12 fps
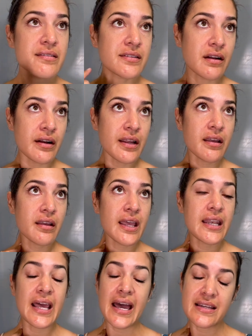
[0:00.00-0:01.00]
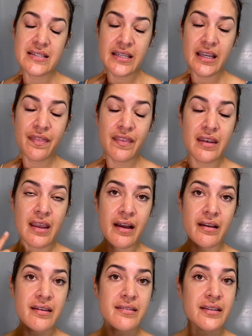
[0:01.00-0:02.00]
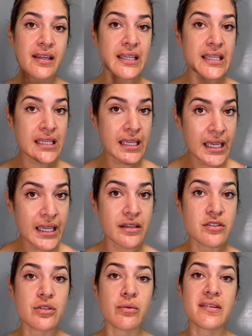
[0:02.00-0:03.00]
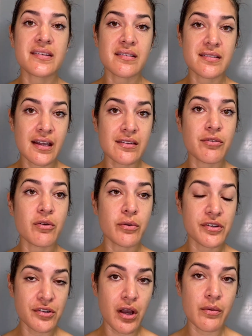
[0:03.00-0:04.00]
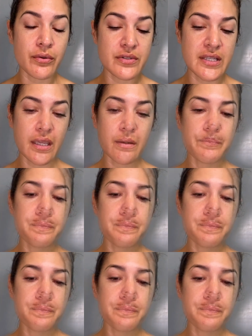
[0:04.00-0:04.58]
Starting and ending at the neck is key to a successful gua sha routine.